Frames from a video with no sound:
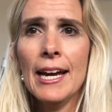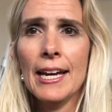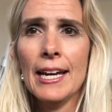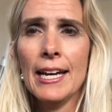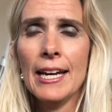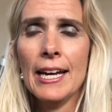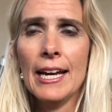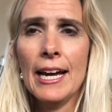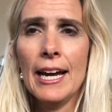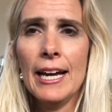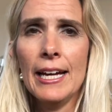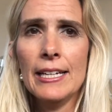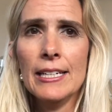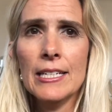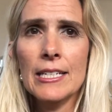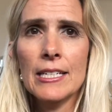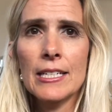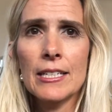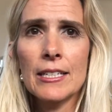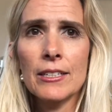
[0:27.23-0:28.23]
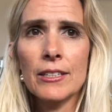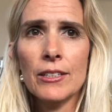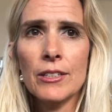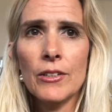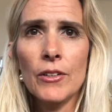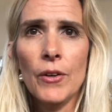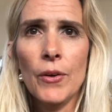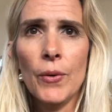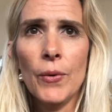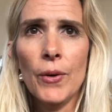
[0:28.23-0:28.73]
and
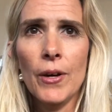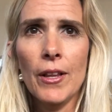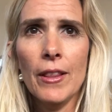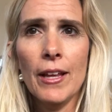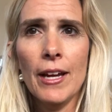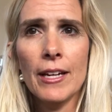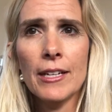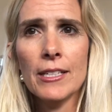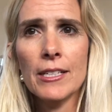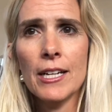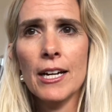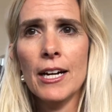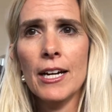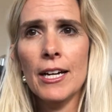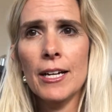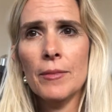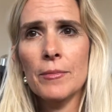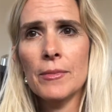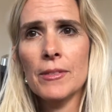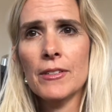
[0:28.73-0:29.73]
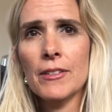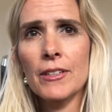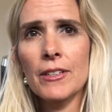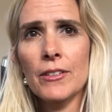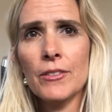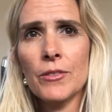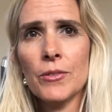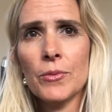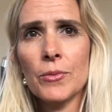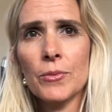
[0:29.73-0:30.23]
you know a lot of times
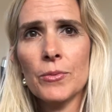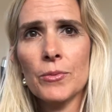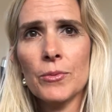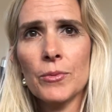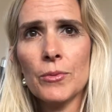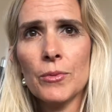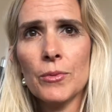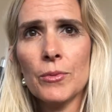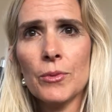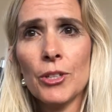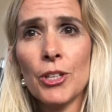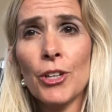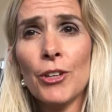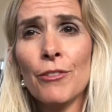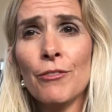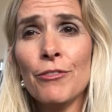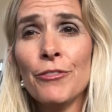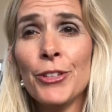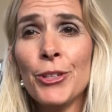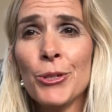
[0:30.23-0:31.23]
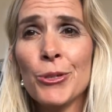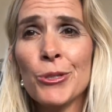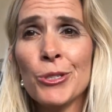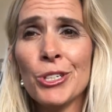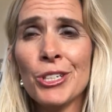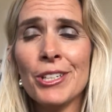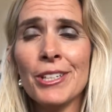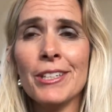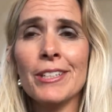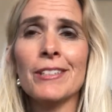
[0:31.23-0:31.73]
it's
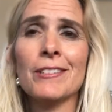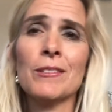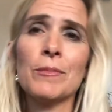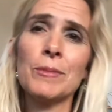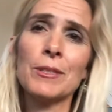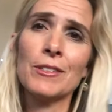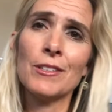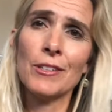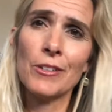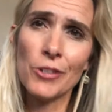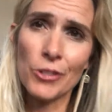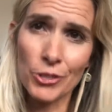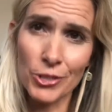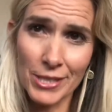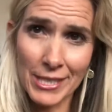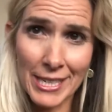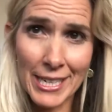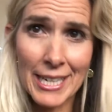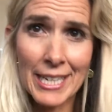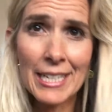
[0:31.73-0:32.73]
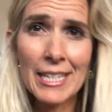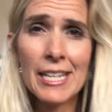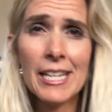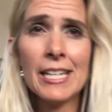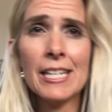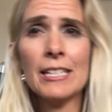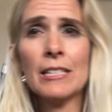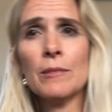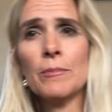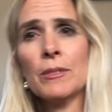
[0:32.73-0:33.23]
confusion, it's misunderstanding,
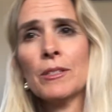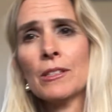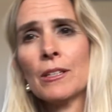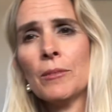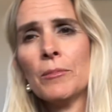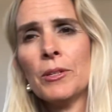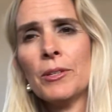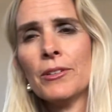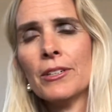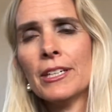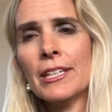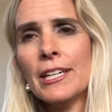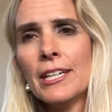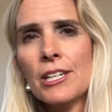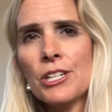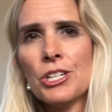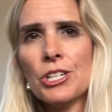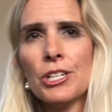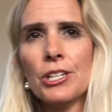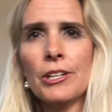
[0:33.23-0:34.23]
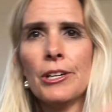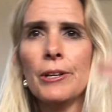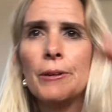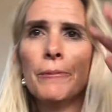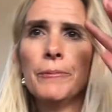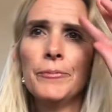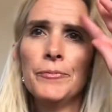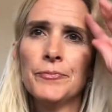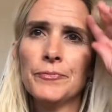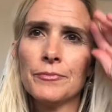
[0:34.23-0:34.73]
it's
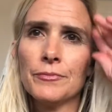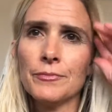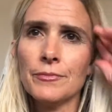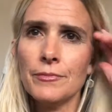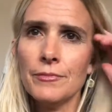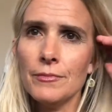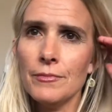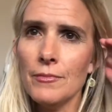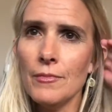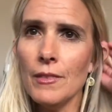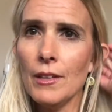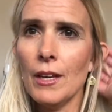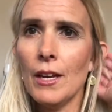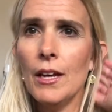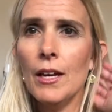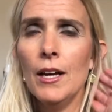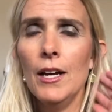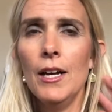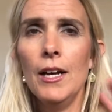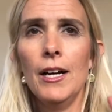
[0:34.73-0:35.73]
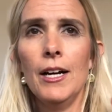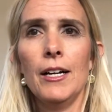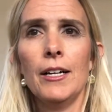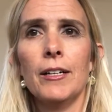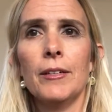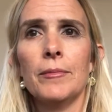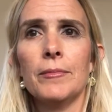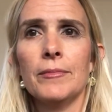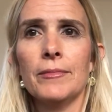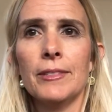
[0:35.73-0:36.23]
miscommunication.
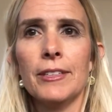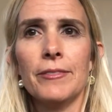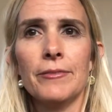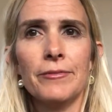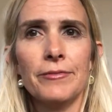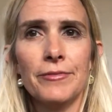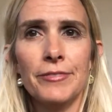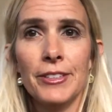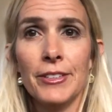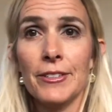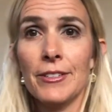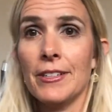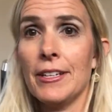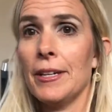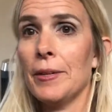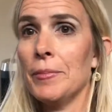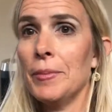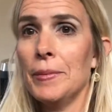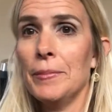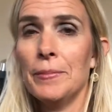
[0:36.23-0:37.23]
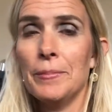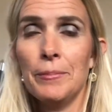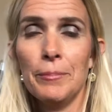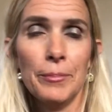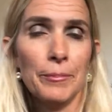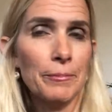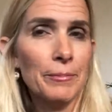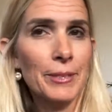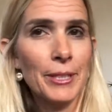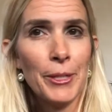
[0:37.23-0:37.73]
Um, it feels like
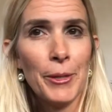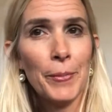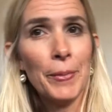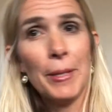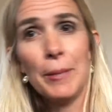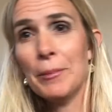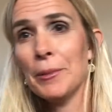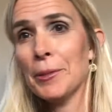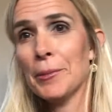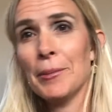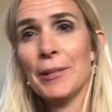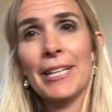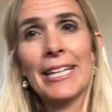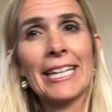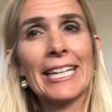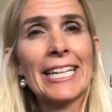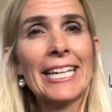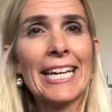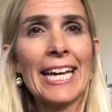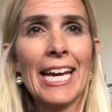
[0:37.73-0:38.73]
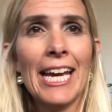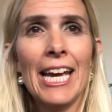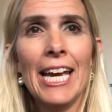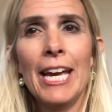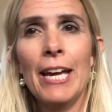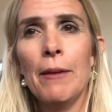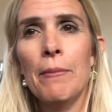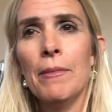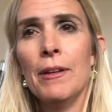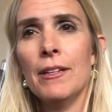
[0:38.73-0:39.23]
you know people are playing a
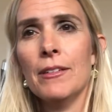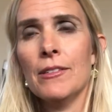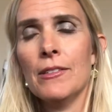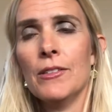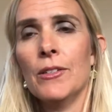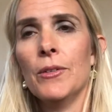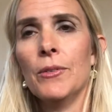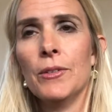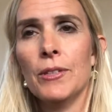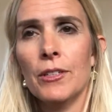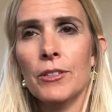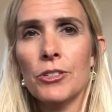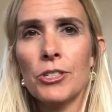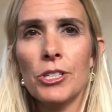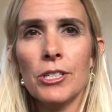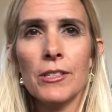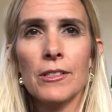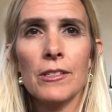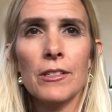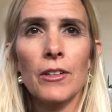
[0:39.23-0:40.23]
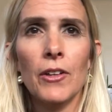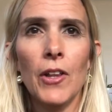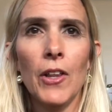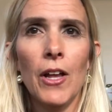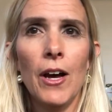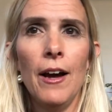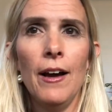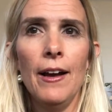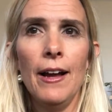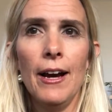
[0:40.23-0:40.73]
game, and so there's just a
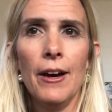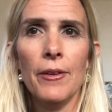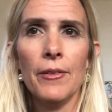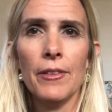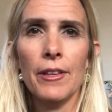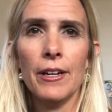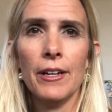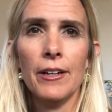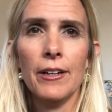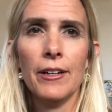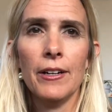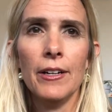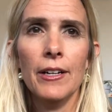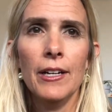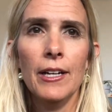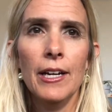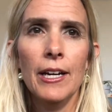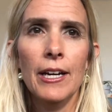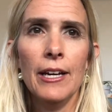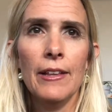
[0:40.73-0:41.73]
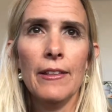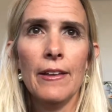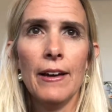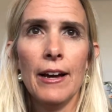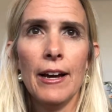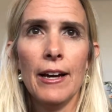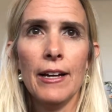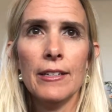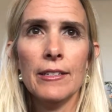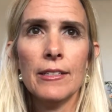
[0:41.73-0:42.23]
lot out there
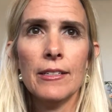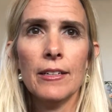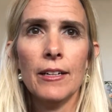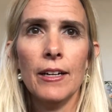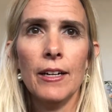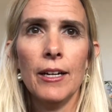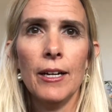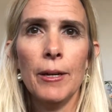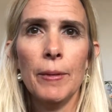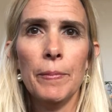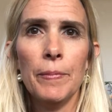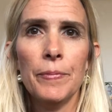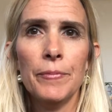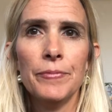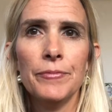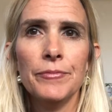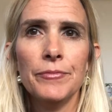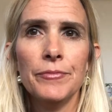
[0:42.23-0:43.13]
that um,